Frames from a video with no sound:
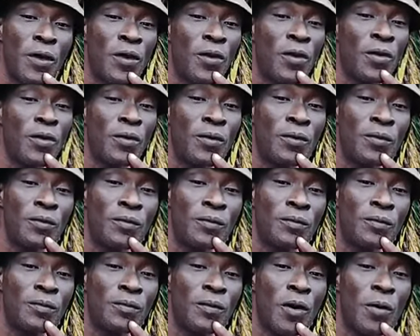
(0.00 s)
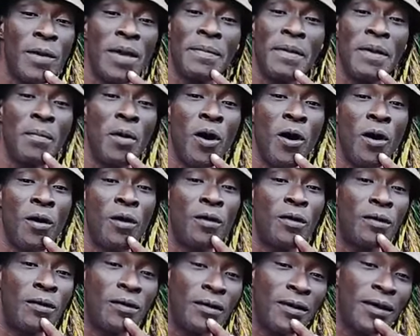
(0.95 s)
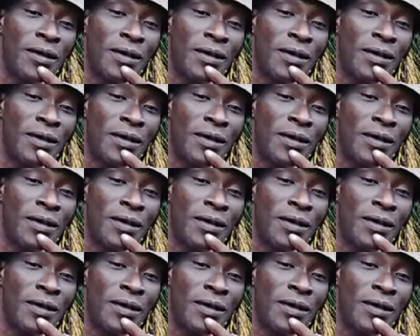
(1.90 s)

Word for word: you know, or maybe more,